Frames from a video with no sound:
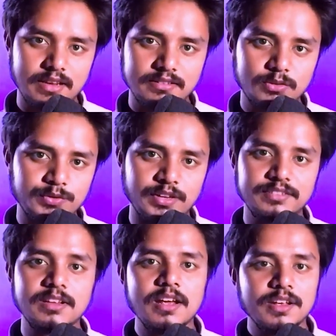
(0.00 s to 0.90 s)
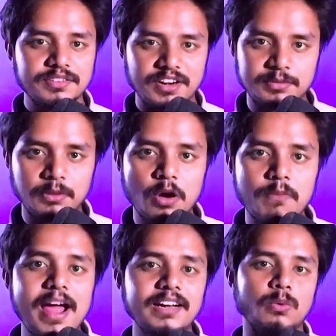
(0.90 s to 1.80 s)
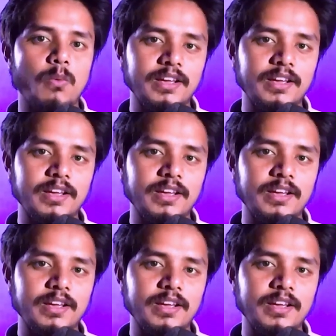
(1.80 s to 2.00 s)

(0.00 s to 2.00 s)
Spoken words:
sources, search volume, and why